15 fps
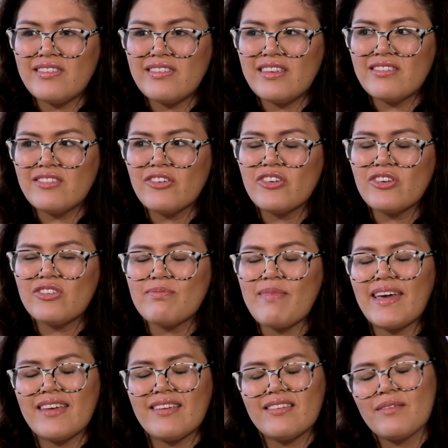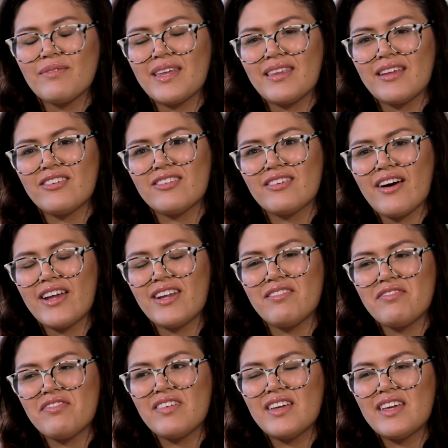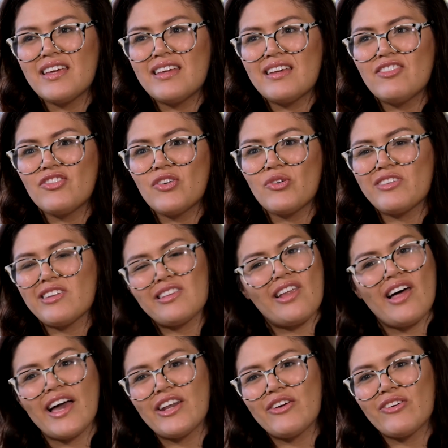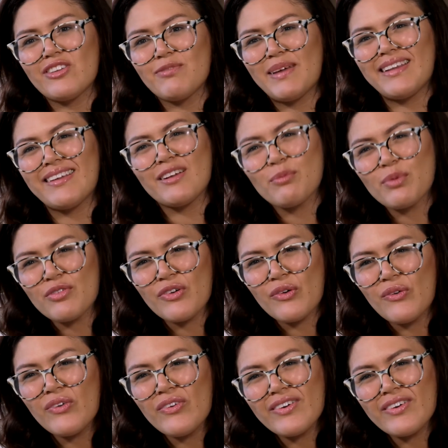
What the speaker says: It's no use making something that just kind of falls in line or has been done before.